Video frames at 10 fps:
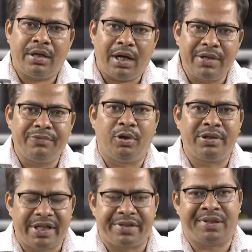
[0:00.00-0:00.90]

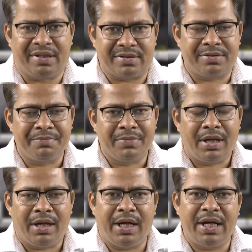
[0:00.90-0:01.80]
unwanted things
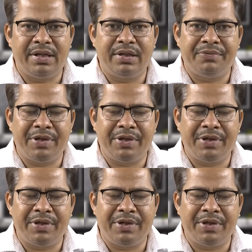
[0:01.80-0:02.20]
and